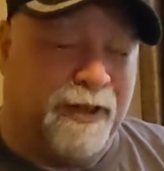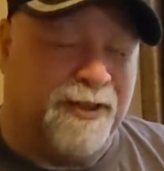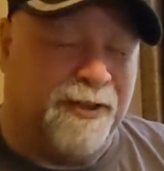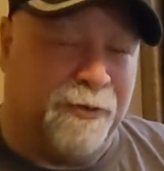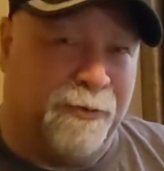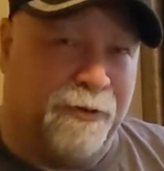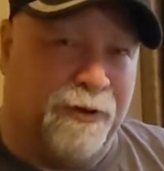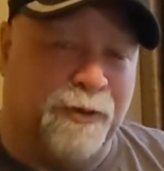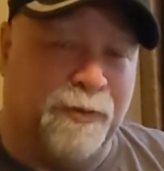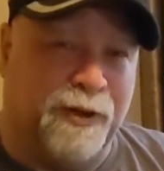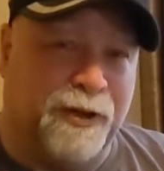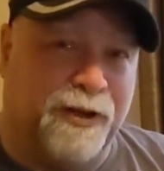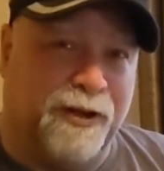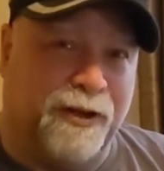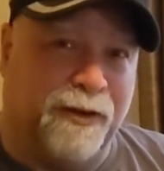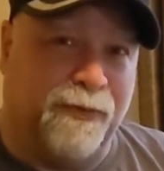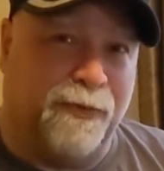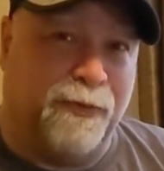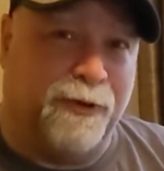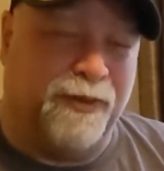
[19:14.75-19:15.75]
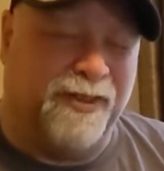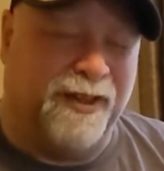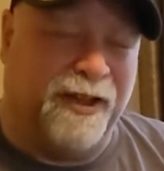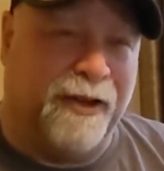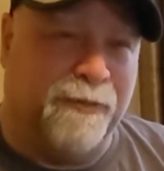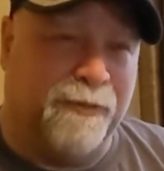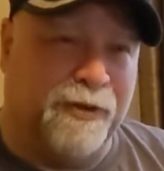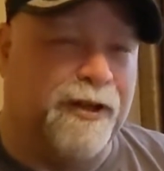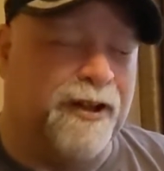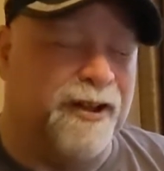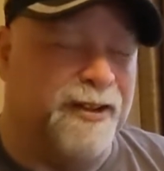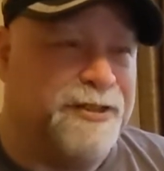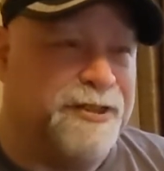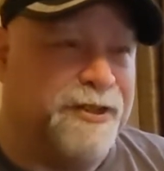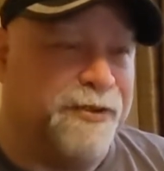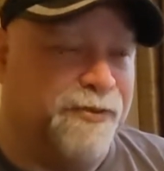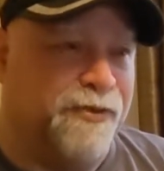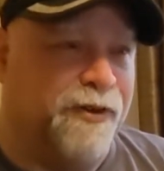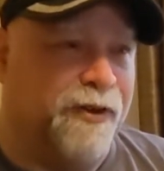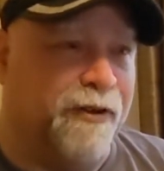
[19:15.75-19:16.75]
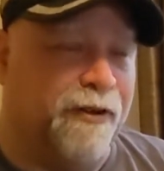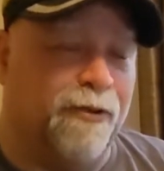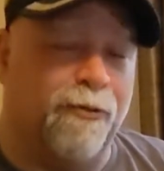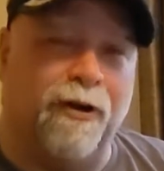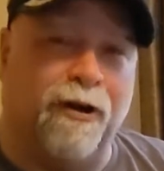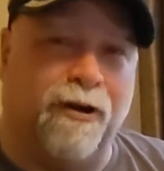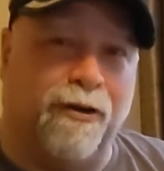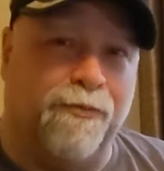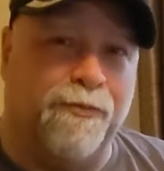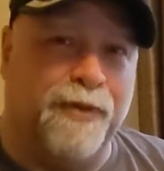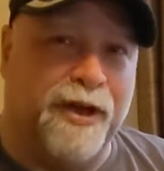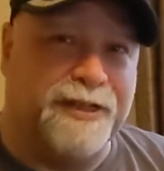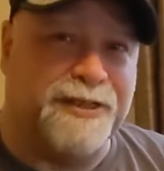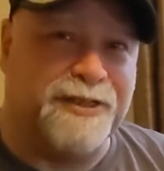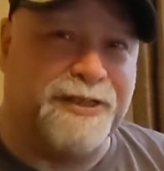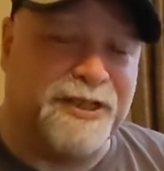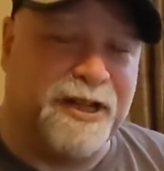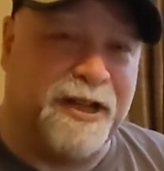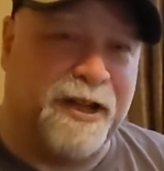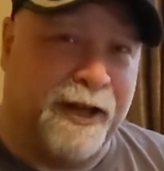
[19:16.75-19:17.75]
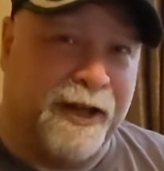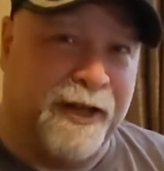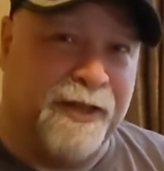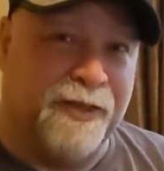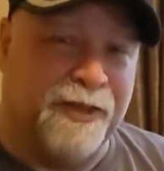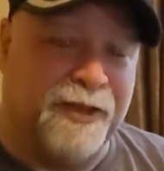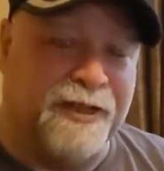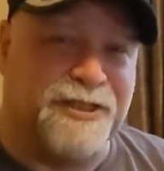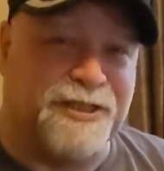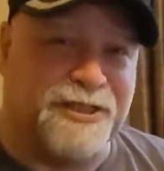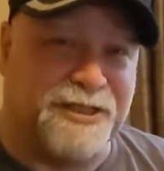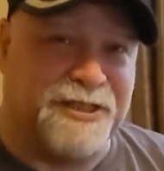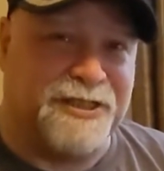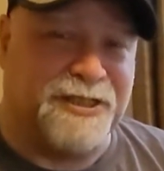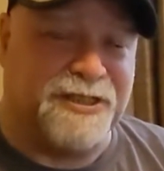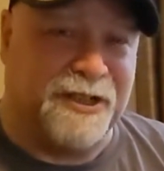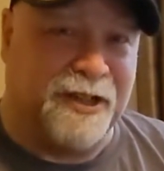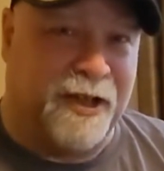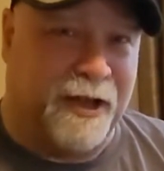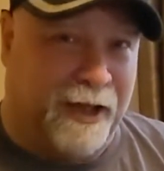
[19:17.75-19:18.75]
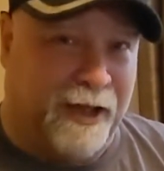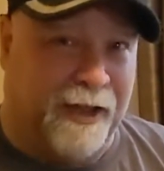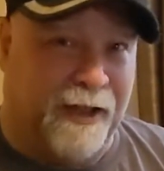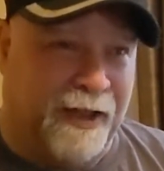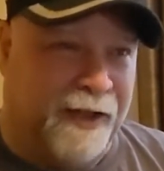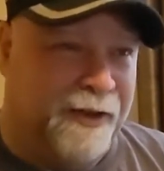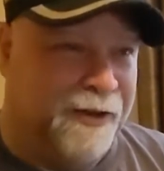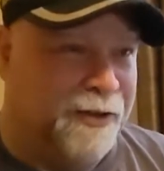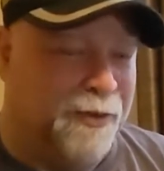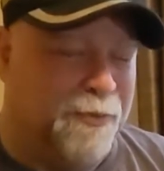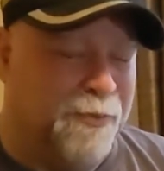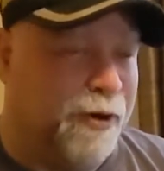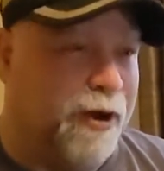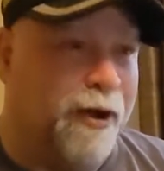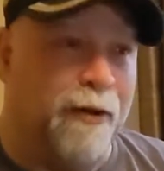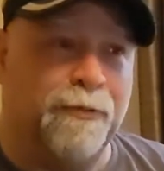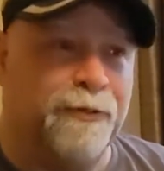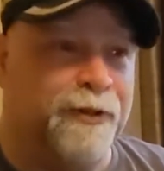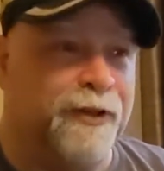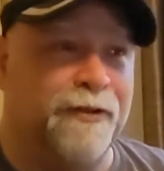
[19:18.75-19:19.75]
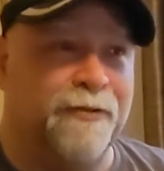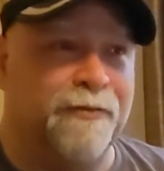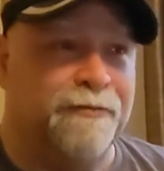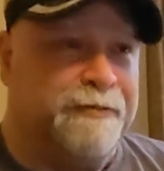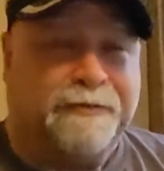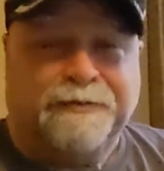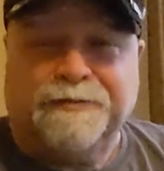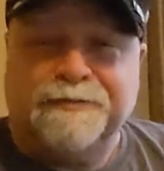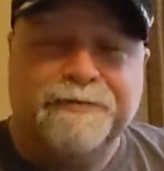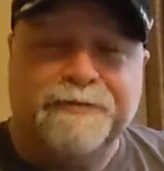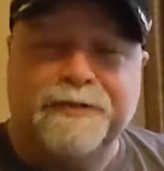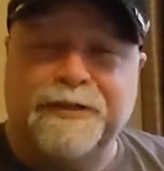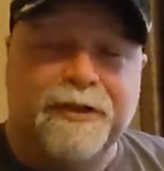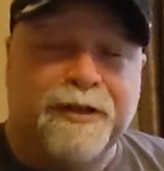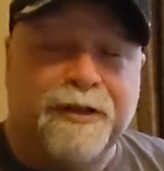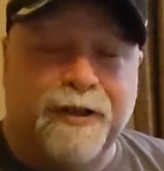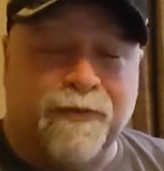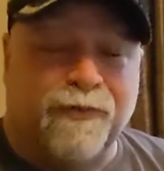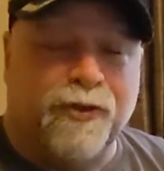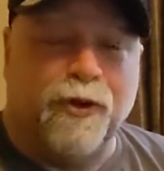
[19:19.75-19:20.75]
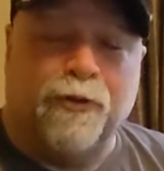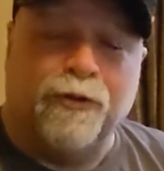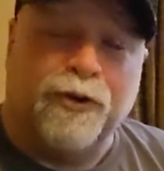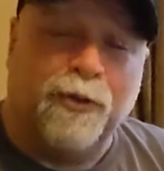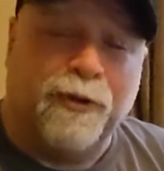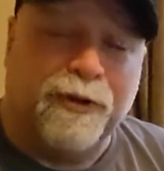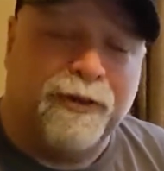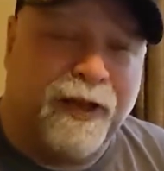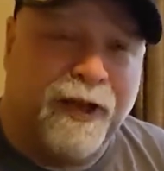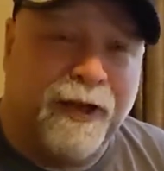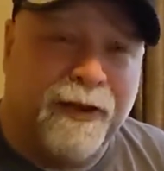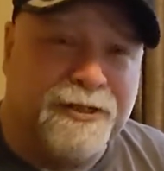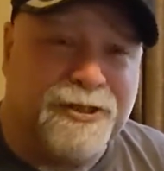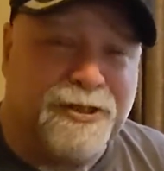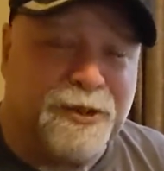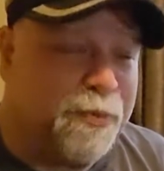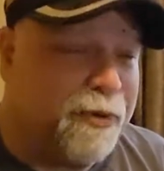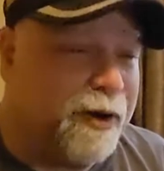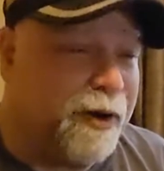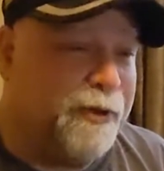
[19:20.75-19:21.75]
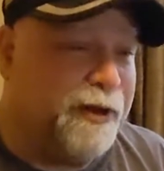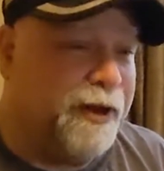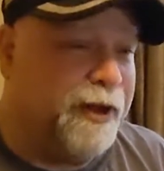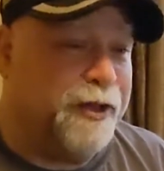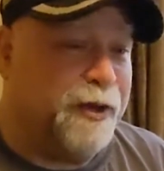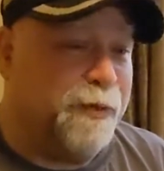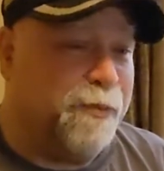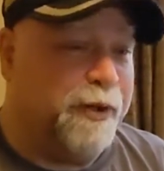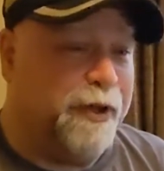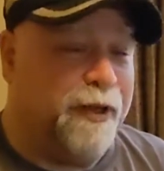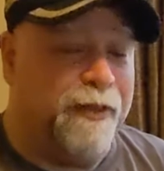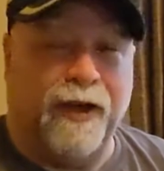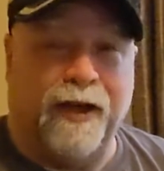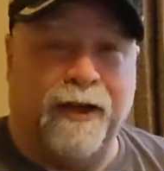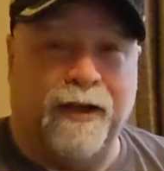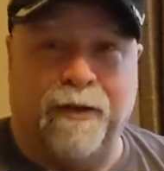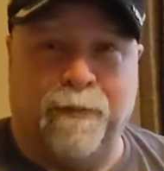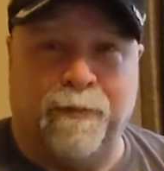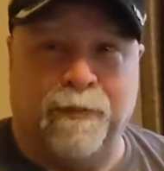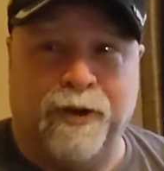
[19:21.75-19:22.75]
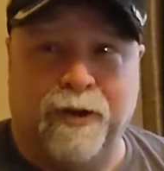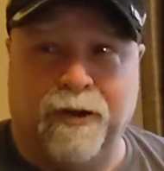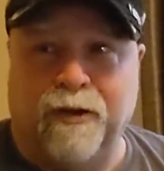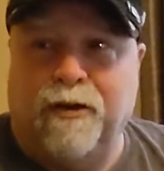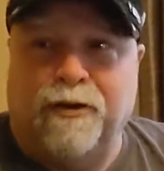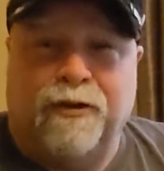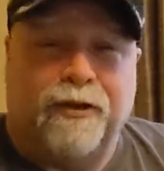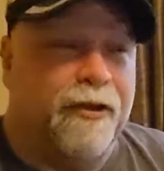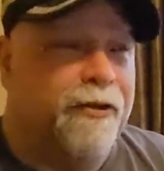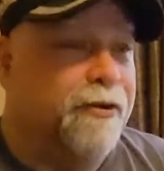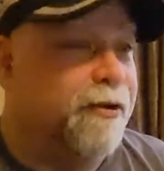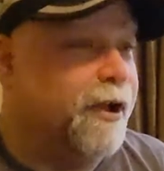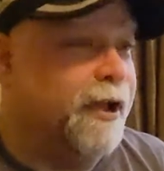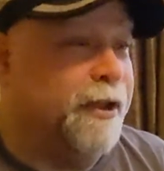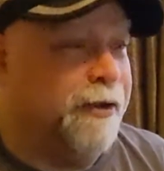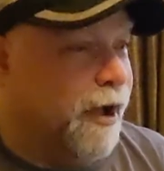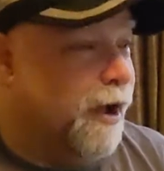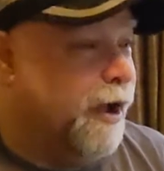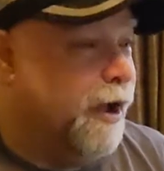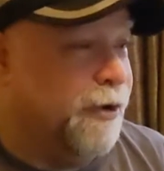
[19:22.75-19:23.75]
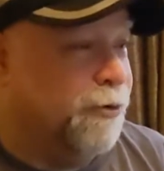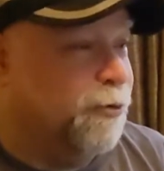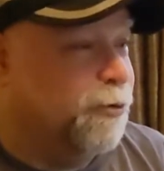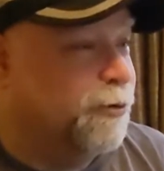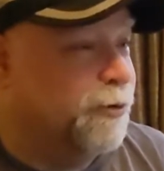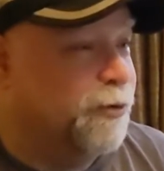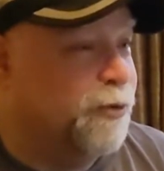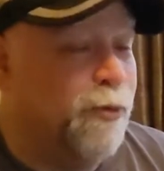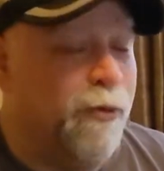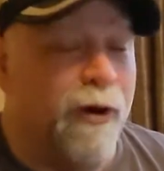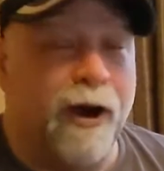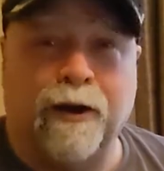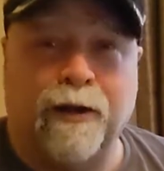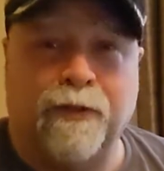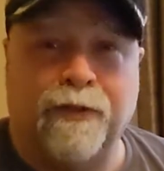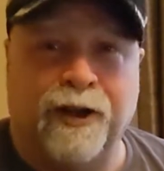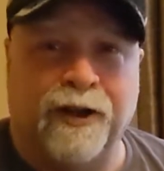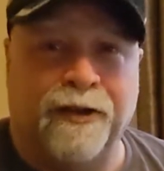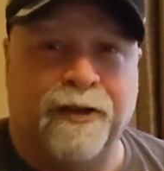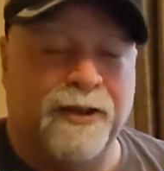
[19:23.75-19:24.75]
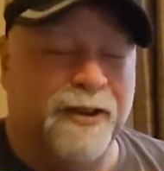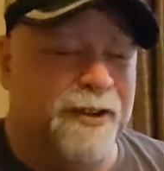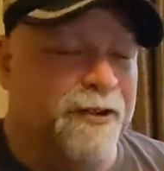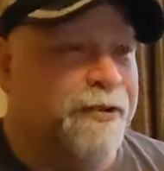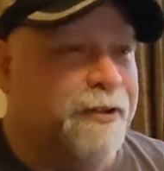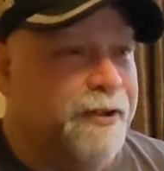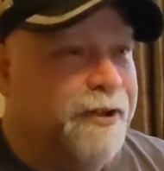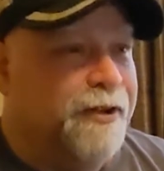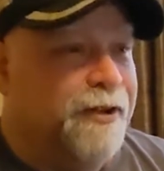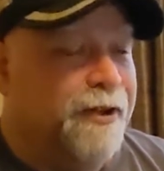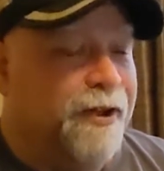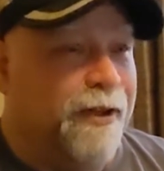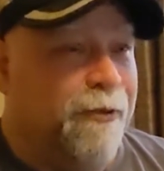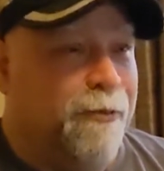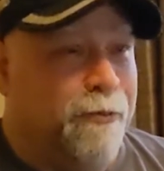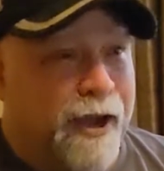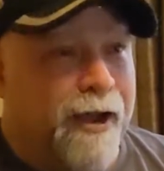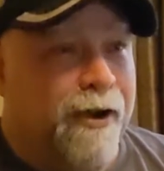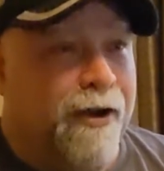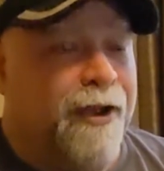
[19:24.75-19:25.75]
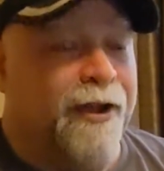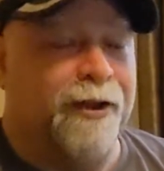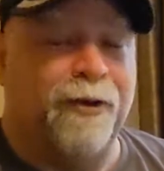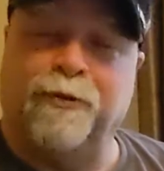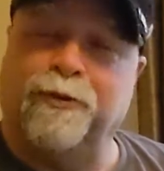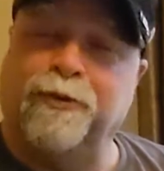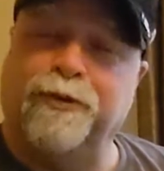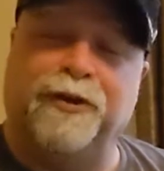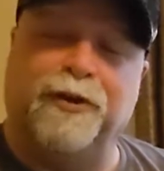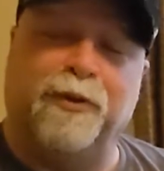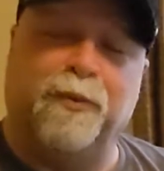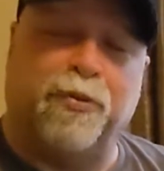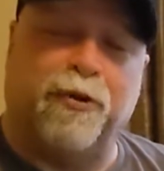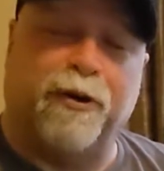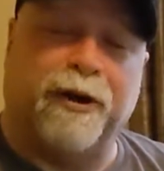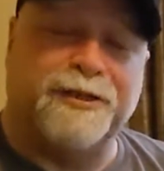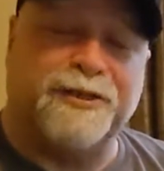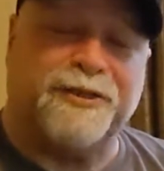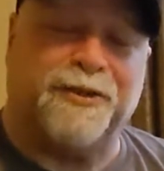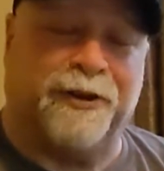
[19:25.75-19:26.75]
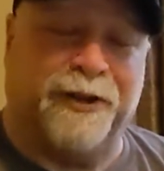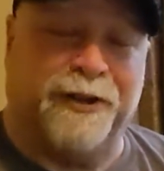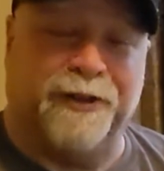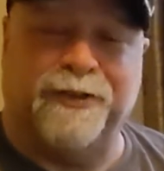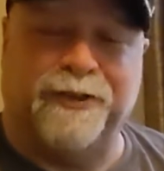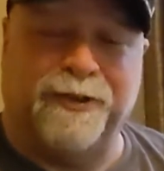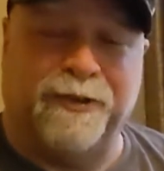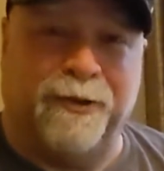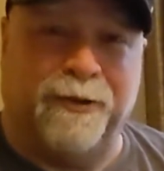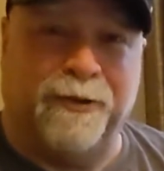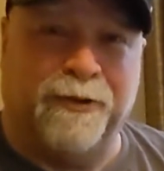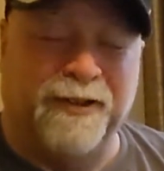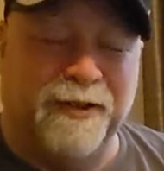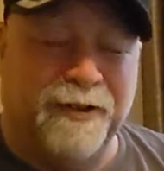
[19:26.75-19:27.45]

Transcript: You want to be careful with that because it very well may say that it's CCA, and you probably, if you don't know what that is, you're probably not going to pick that up and go, okay, great, I ordered the wire that I needed, and wow, I got a really good price on it too.